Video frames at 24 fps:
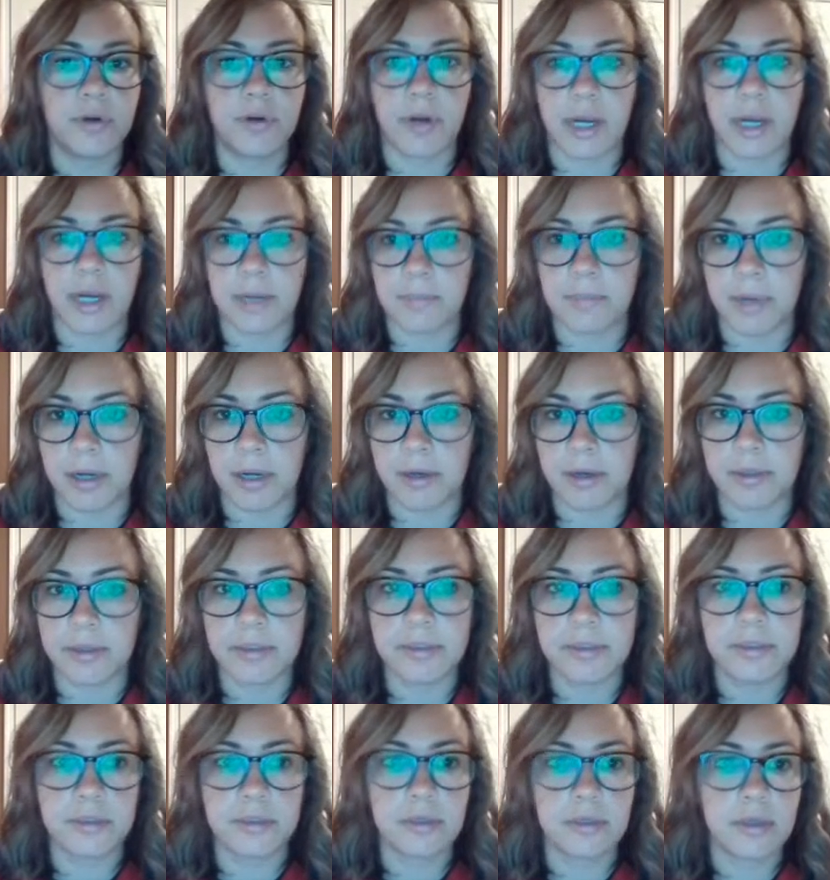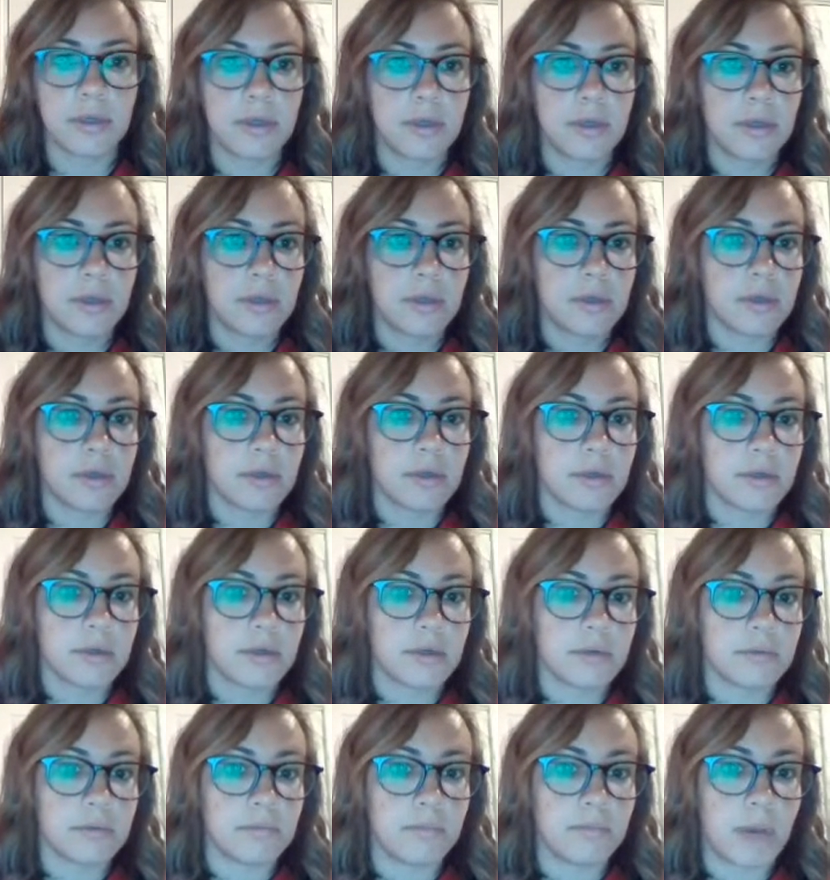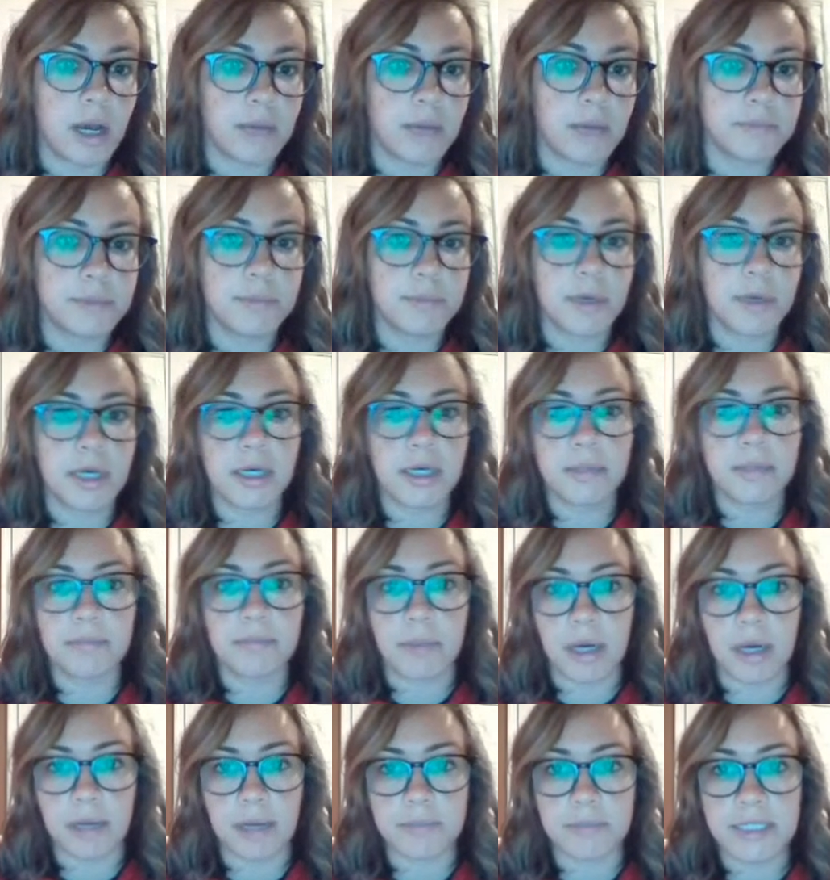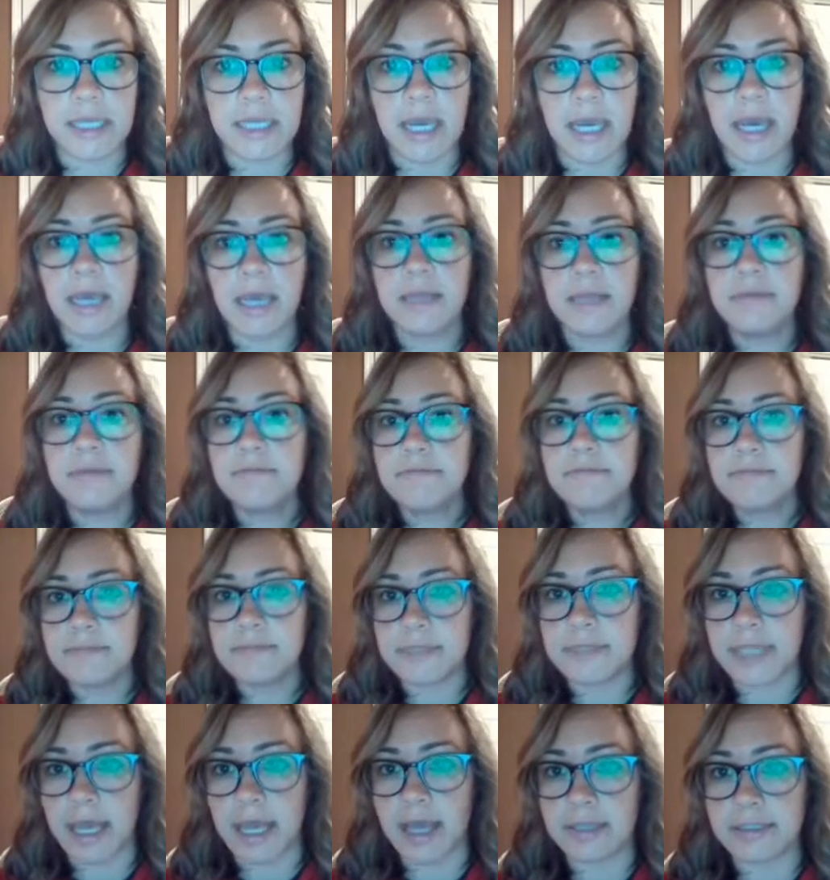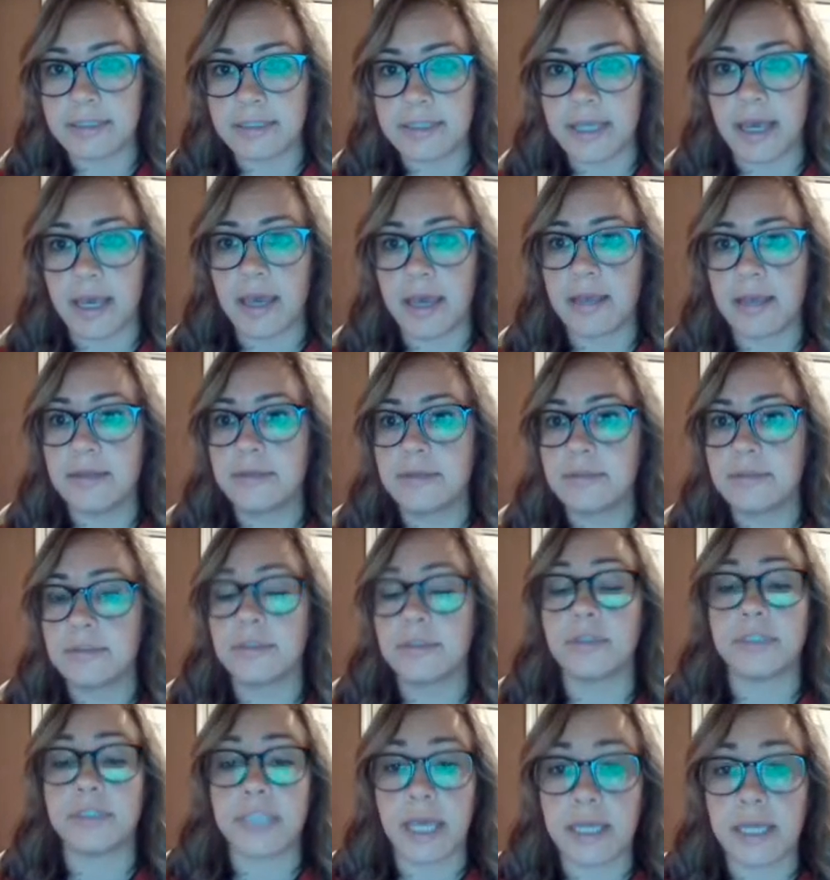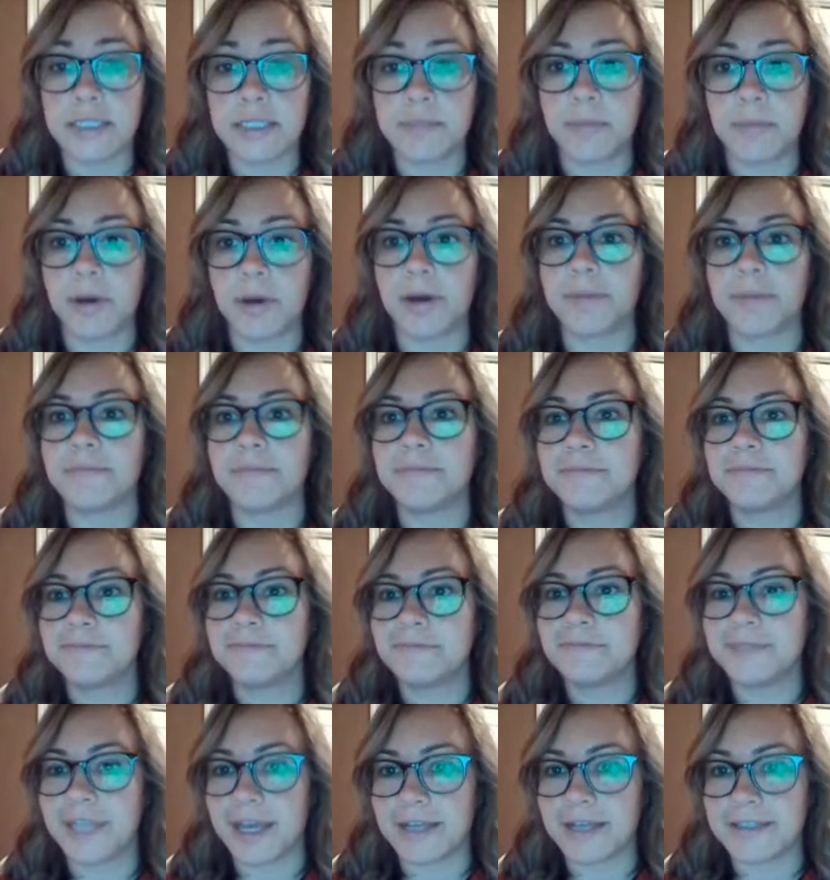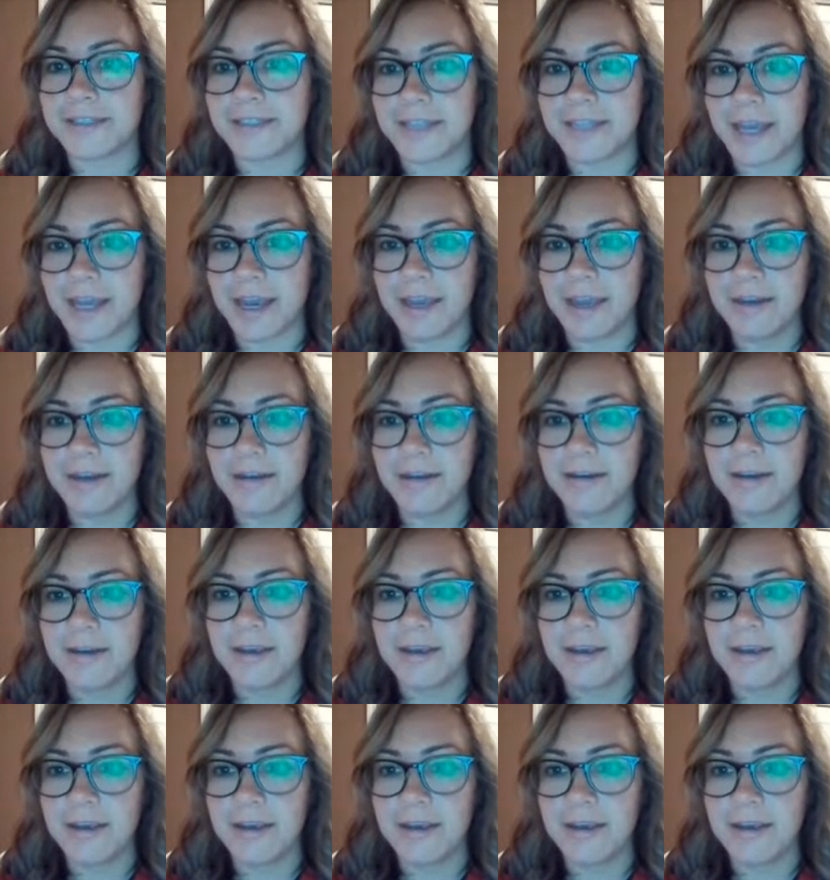grandparents, mom's mom, mom's dad, dad's dad, or dad's mom, dad's dad,